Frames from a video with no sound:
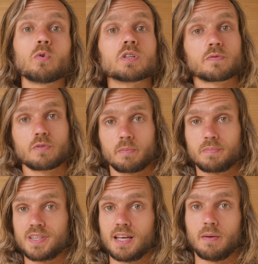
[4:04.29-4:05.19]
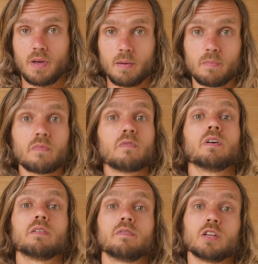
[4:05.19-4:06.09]
was from DMM,
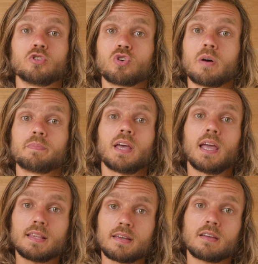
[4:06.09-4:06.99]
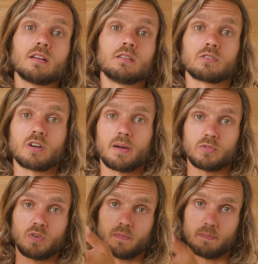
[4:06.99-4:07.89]
where they dropped 80
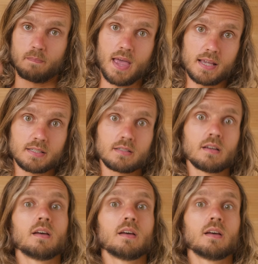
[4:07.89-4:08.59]
kilograms of mass,